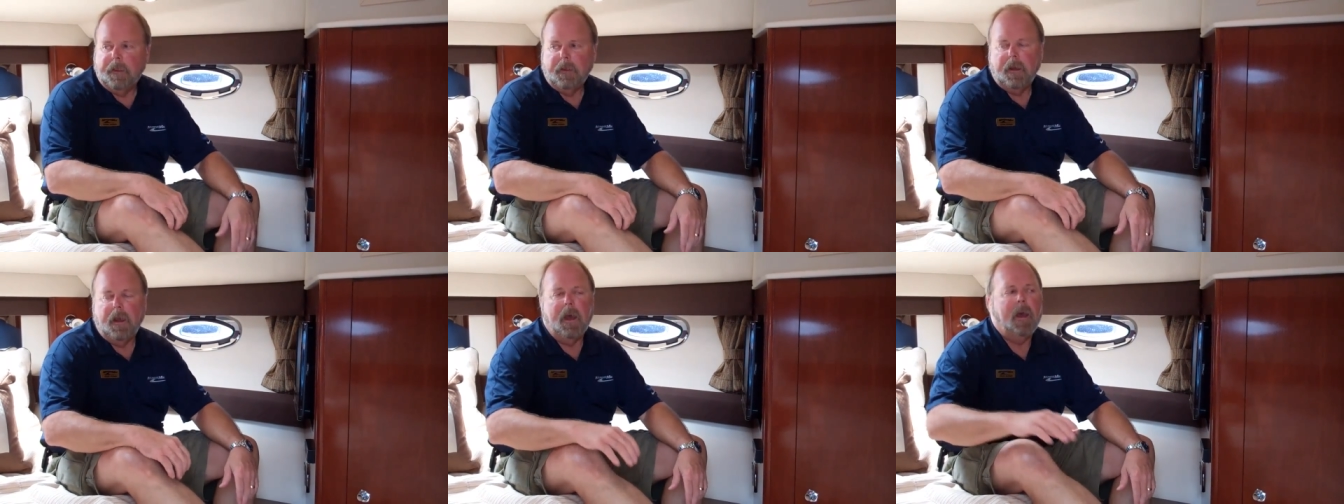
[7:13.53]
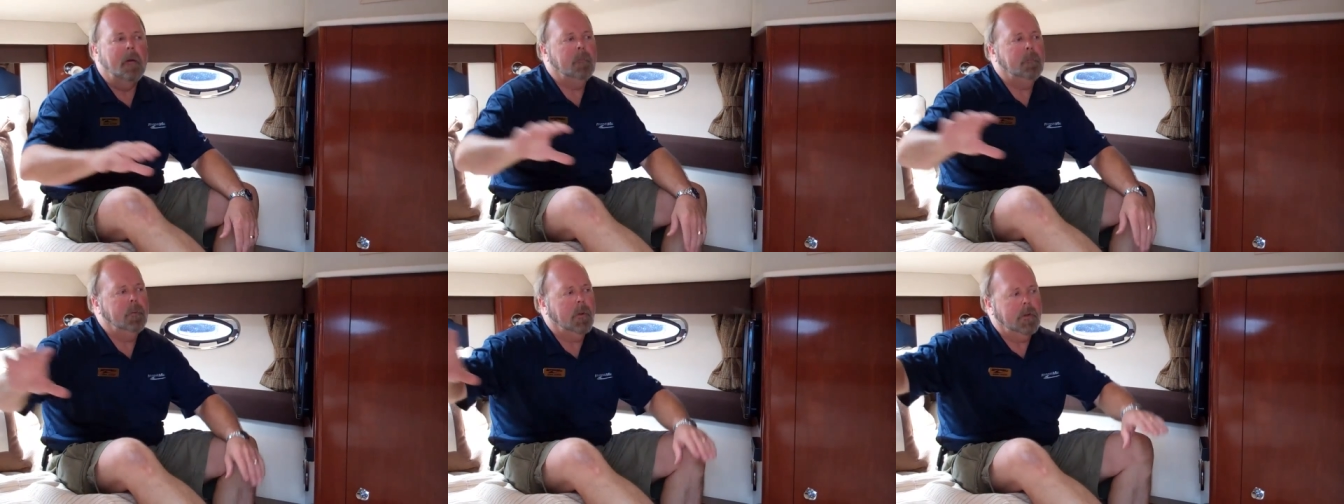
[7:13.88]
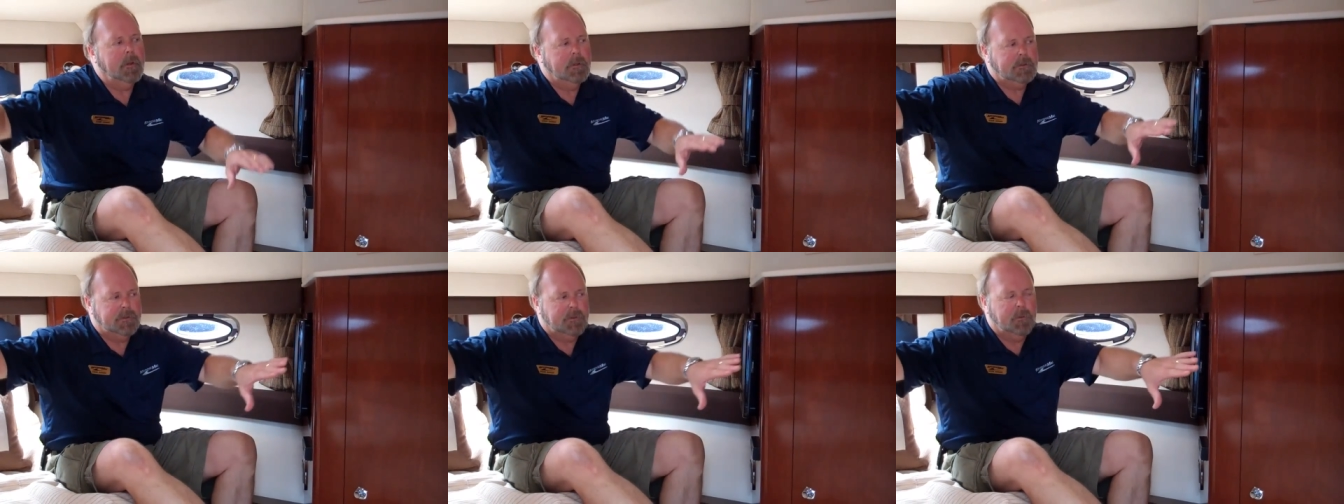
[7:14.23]
You have
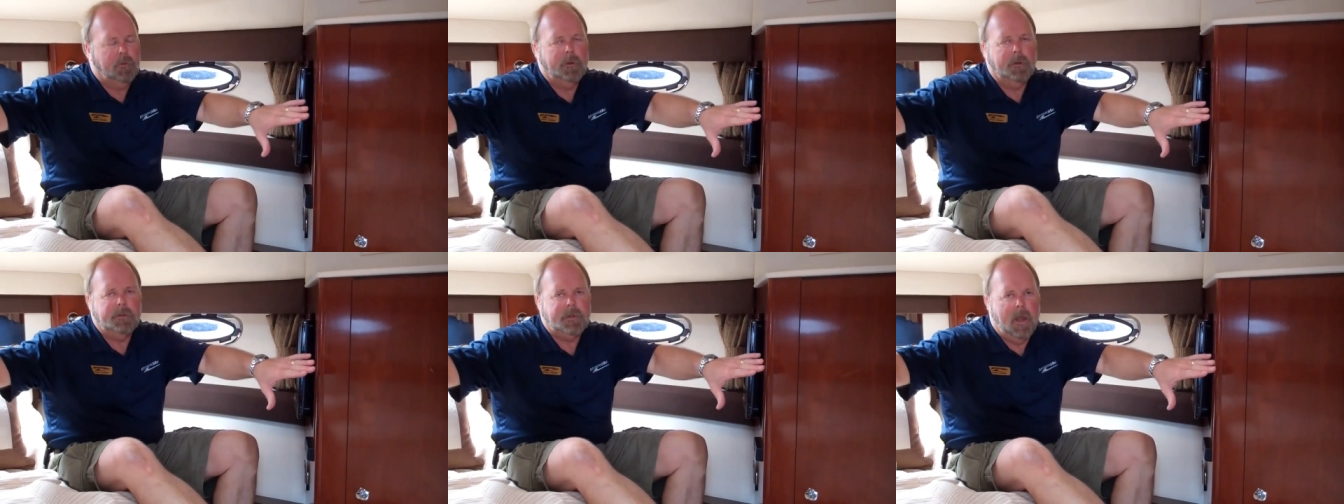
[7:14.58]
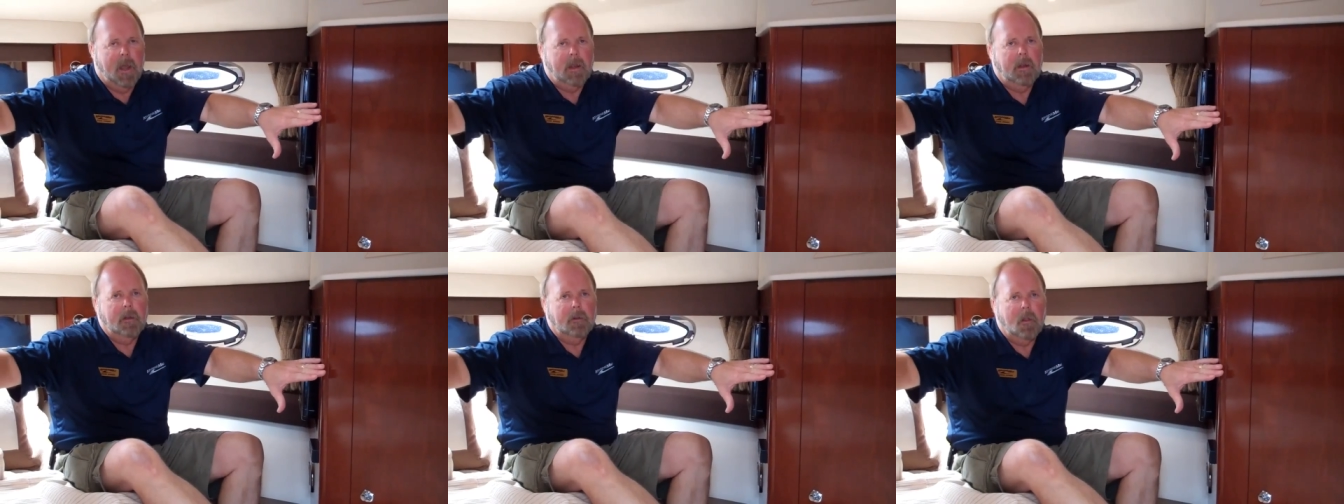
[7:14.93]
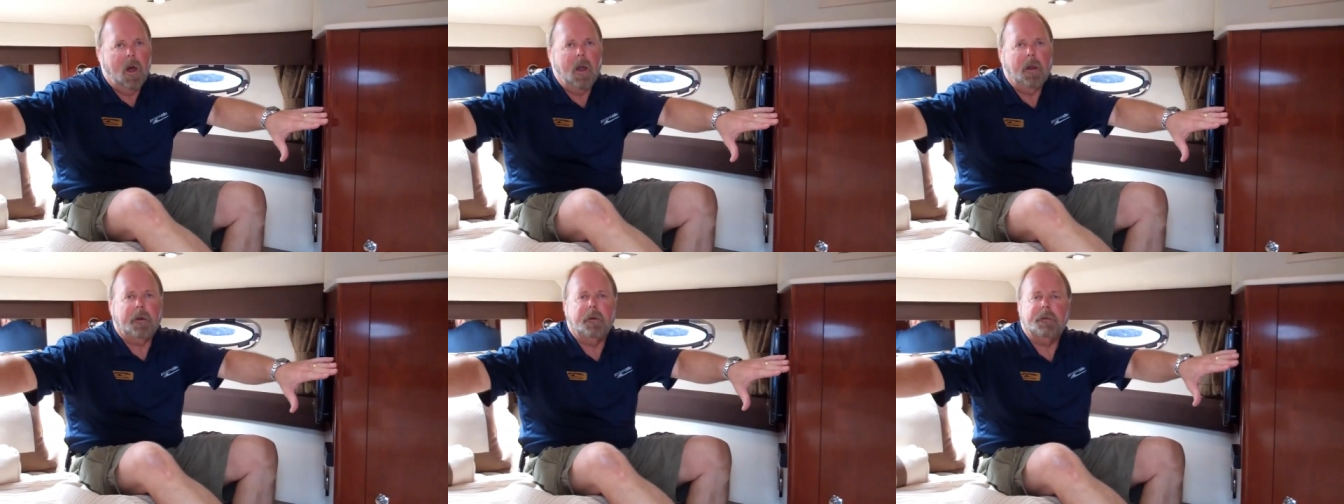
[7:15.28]
plenty of storage, hanging
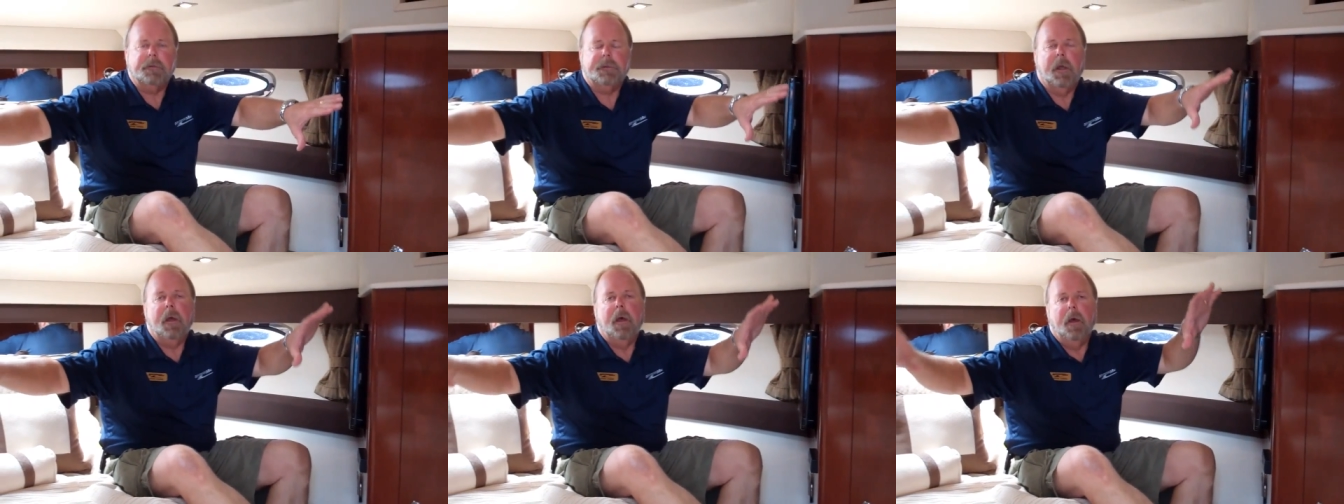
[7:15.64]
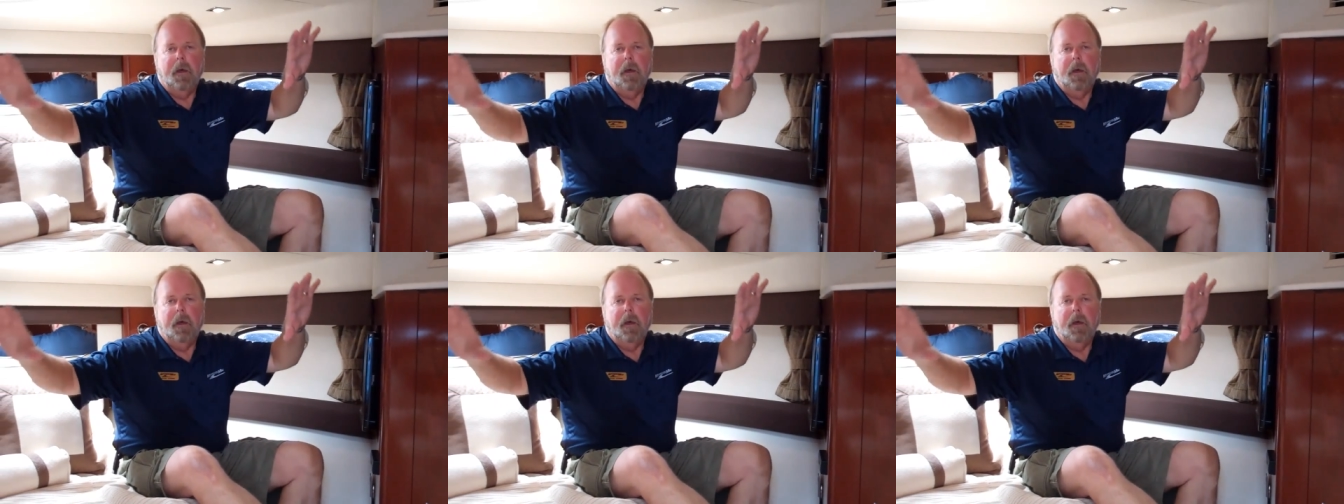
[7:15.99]
lockers